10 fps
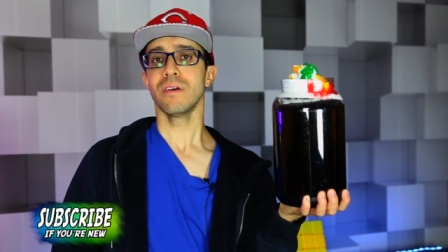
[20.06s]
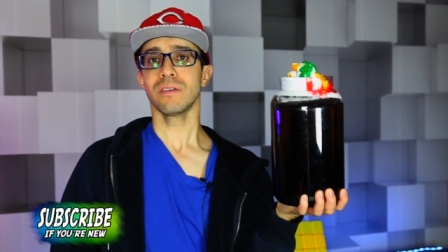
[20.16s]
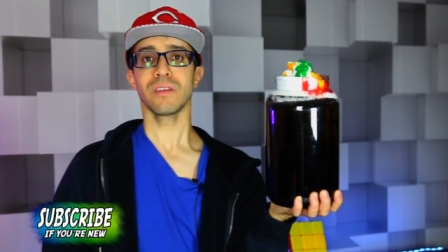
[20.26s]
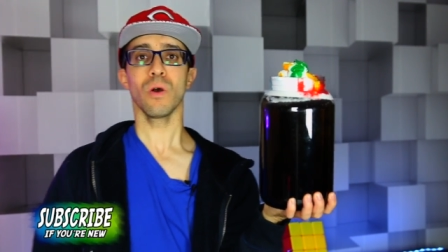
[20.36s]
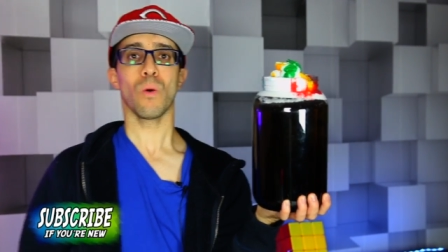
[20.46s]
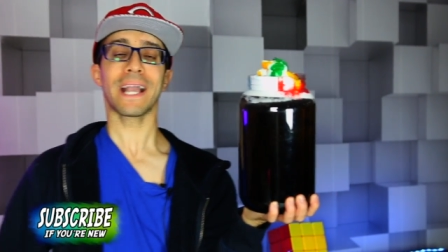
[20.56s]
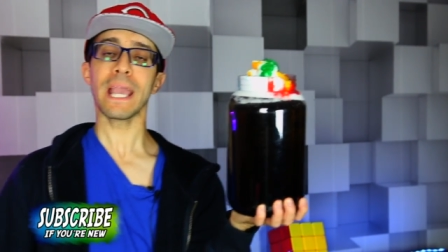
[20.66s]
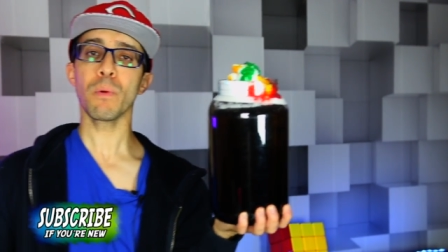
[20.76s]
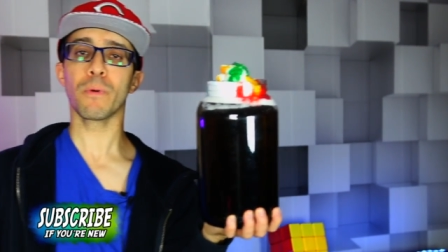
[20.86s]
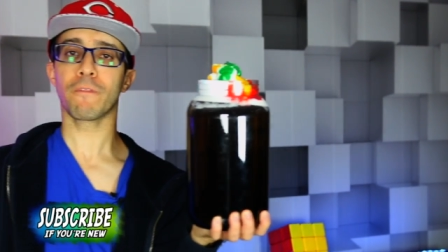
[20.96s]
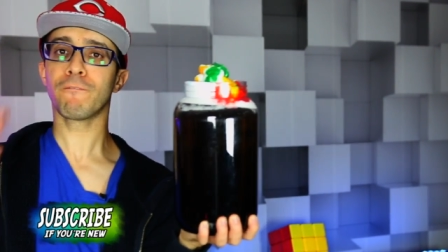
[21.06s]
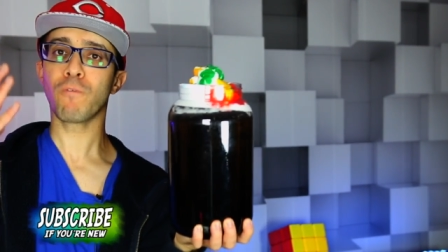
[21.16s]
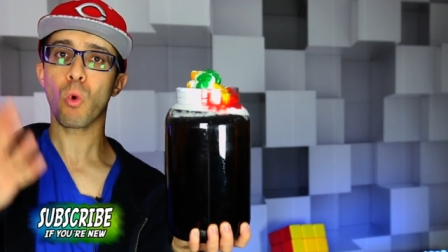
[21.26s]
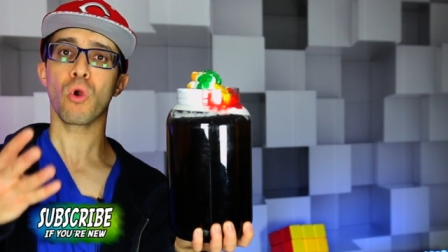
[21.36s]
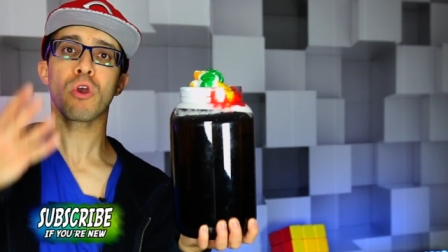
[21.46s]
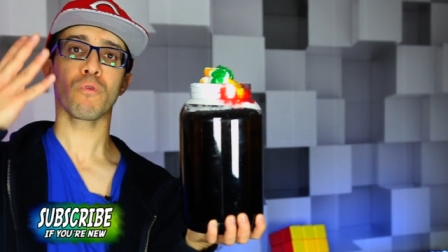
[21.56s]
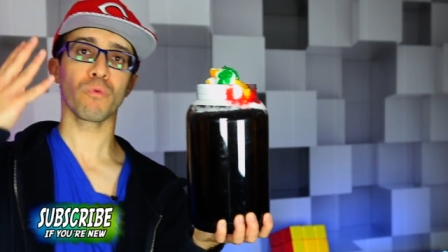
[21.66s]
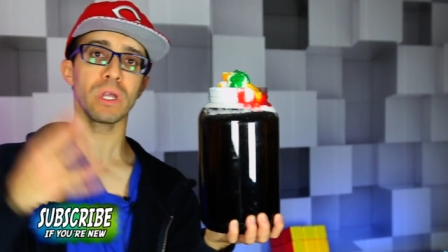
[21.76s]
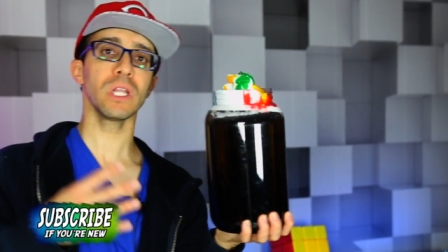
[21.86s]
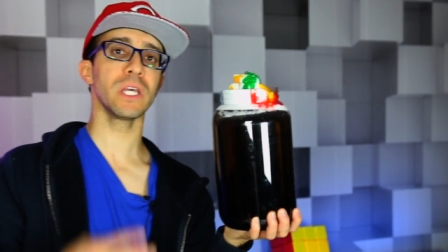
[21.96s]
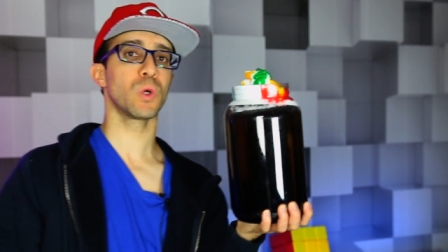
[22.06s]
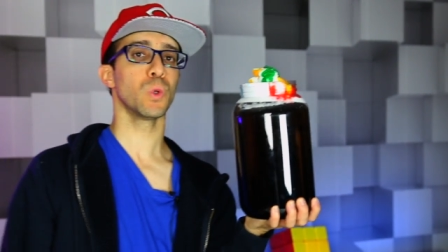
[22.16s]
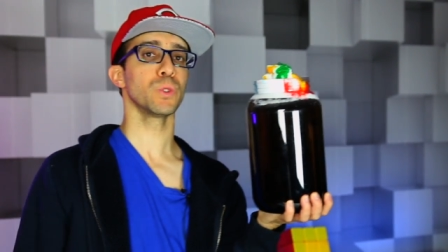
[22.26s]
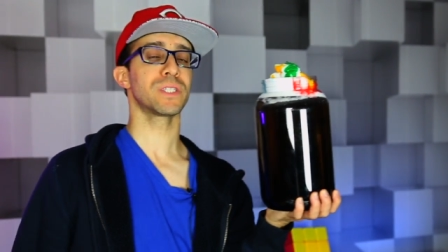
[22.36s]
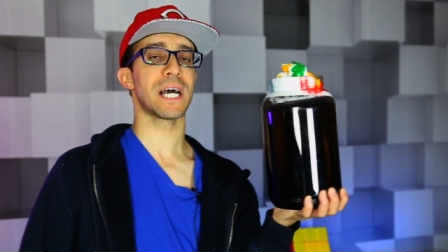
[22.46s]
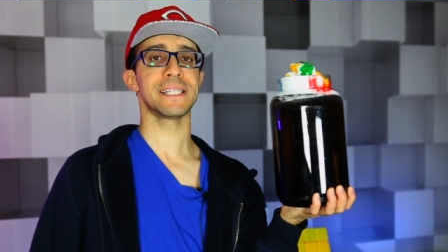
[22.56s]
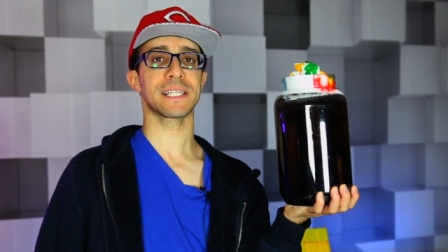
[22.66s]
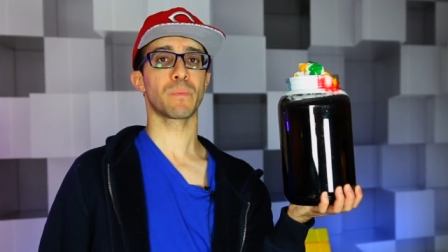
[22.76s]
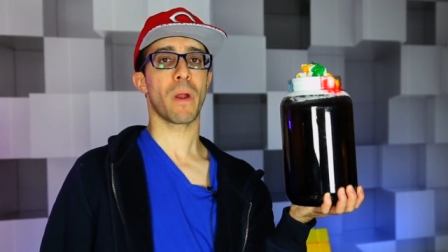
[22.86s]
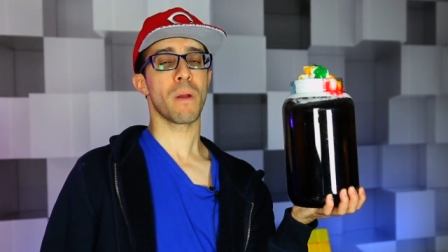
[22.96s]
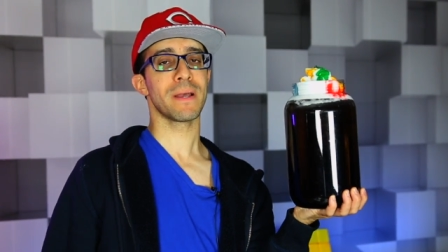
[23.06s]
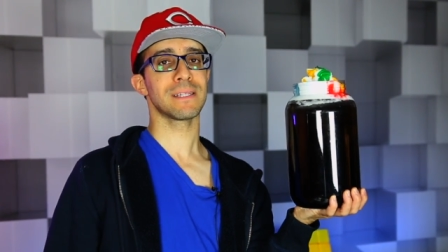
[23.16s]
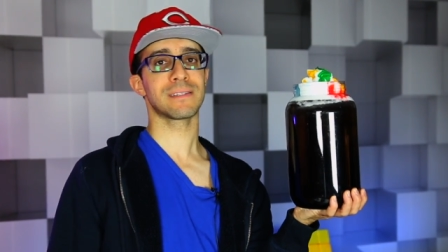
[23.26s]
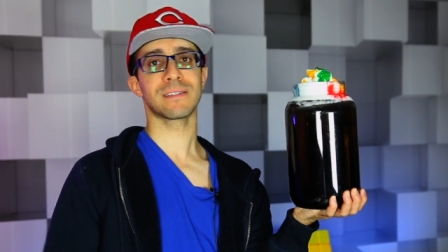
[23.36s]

So I came up with four really cool science experiments.